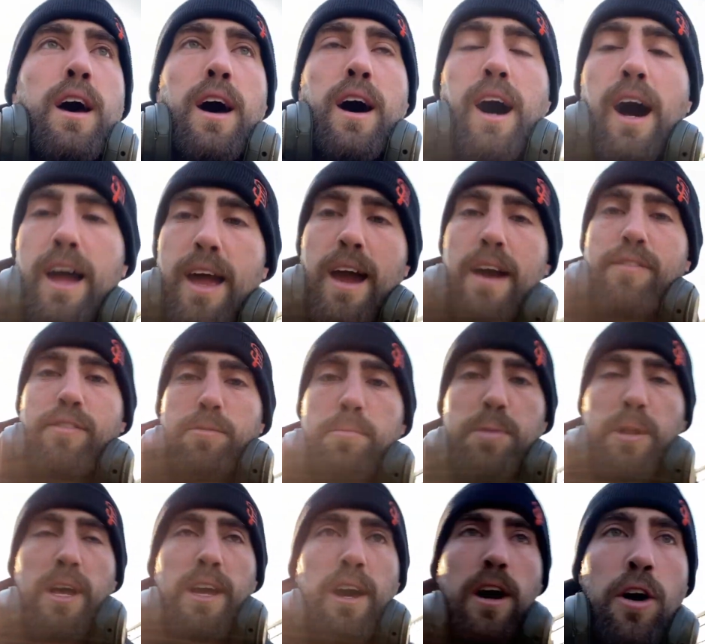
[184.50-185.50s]
I ever
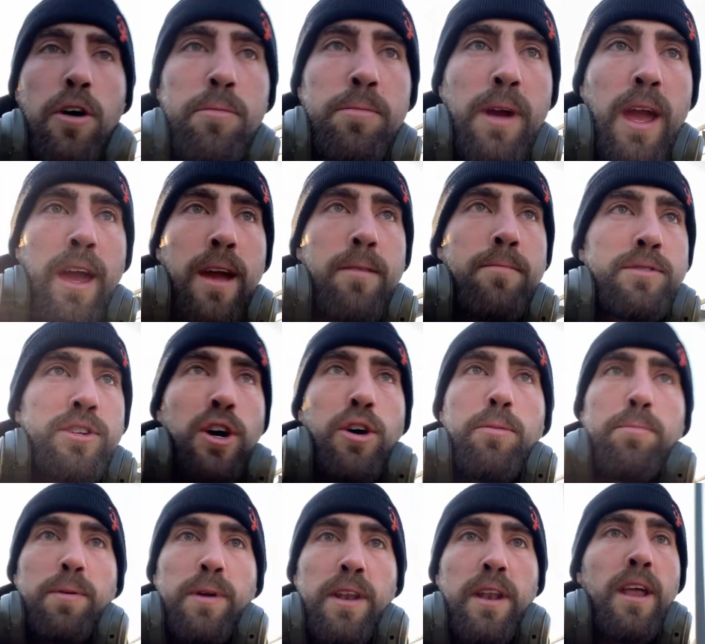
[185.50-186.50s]
play a home game to
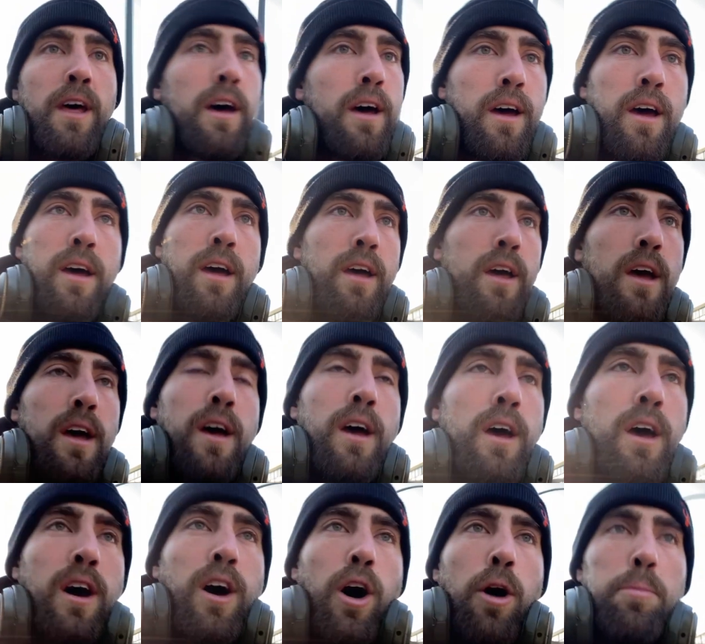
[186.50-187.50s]
open
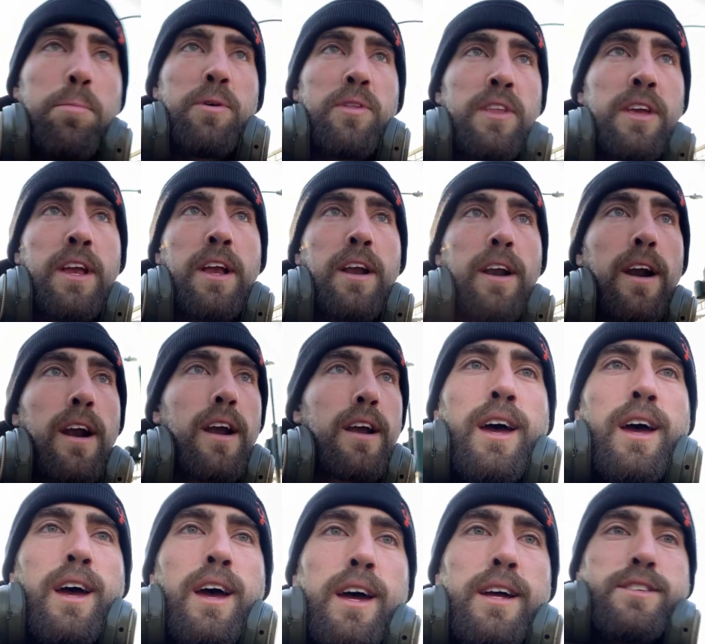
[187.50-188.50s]
the year.
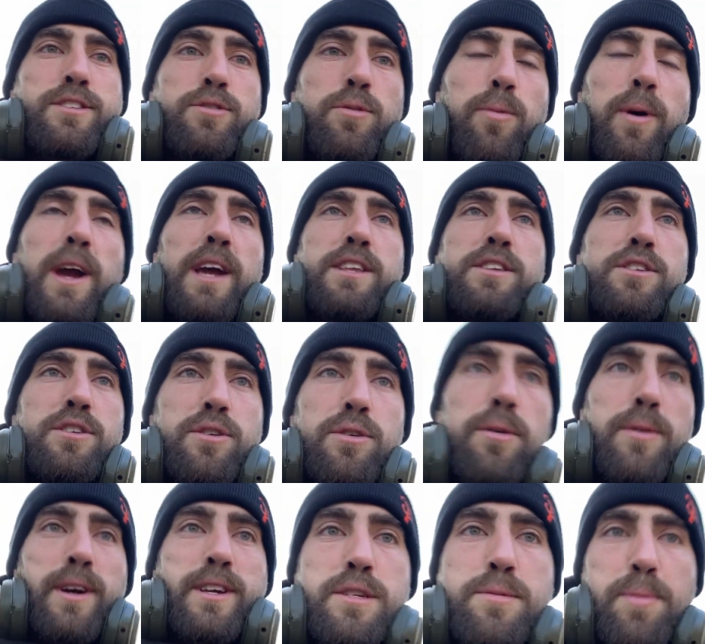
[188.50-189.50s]
It's a way to
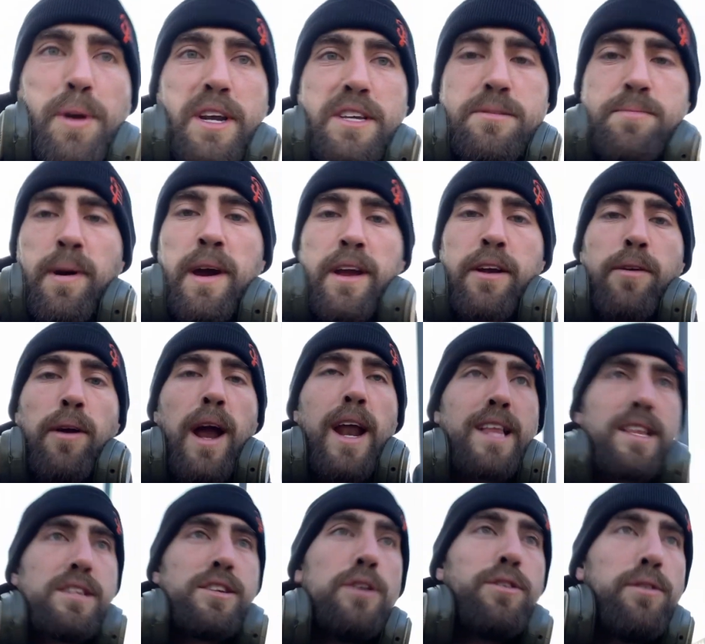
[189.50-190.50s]
express my
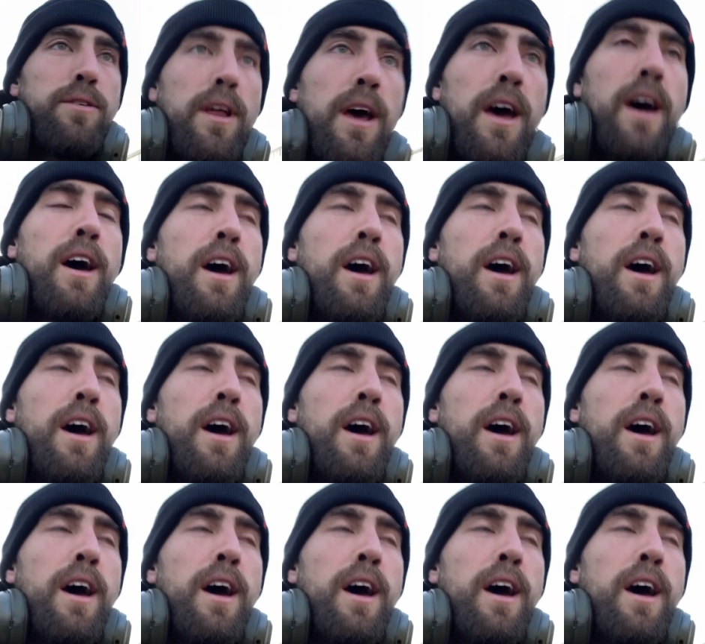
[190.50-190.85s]
gratitude